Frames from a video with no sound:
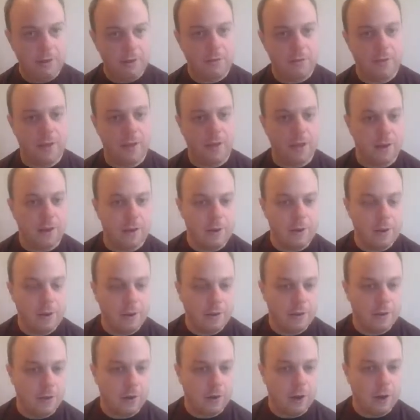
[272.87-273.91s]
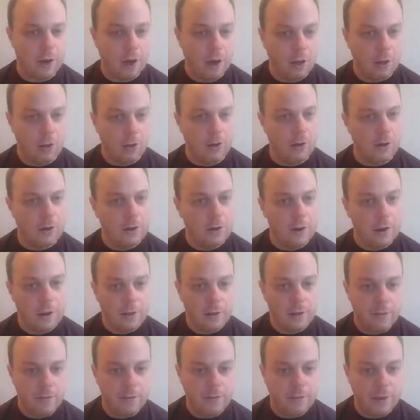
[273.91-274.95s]
other than the color.
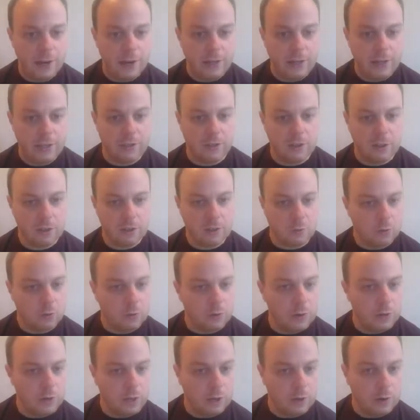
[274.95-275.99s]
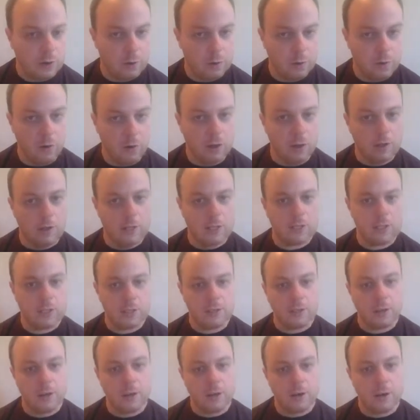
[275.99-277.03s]
The finish looks really cool on this
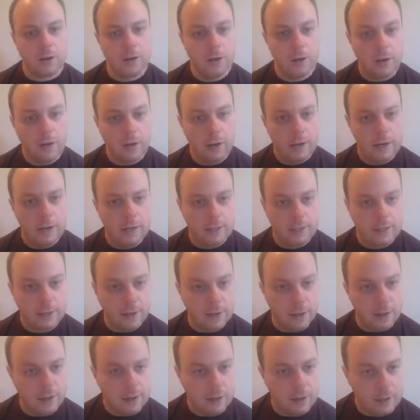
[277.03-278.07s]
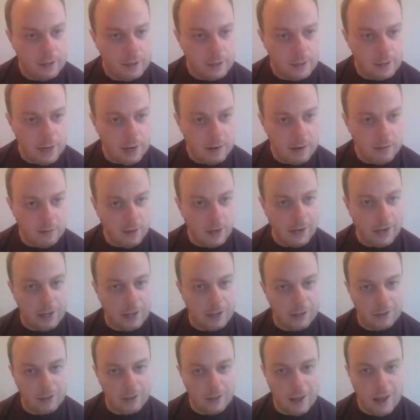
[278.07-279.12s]
guitar. It's kind of like
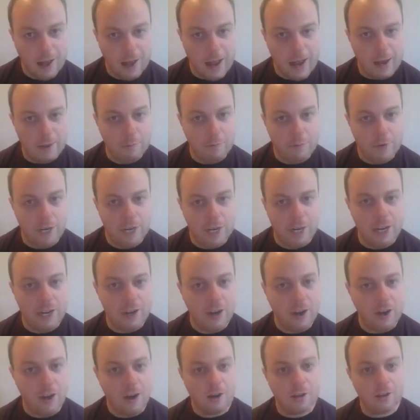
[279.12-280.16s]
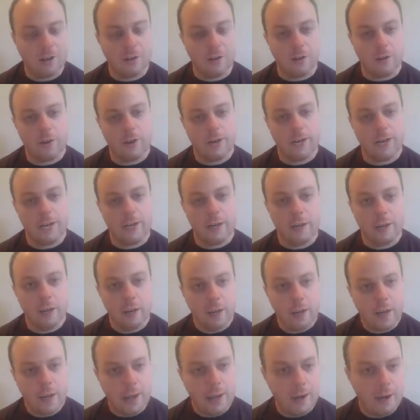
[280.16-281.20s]
a lime neon green,
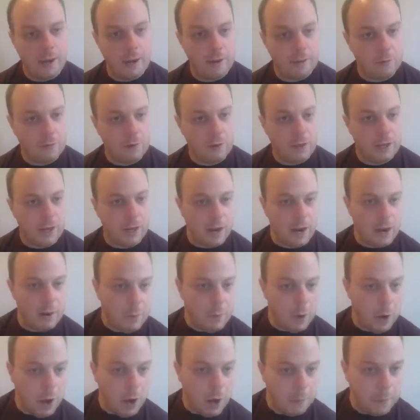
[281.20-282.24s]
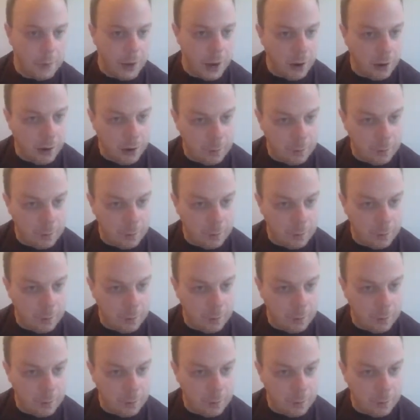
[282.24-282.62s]
and it really kind of popped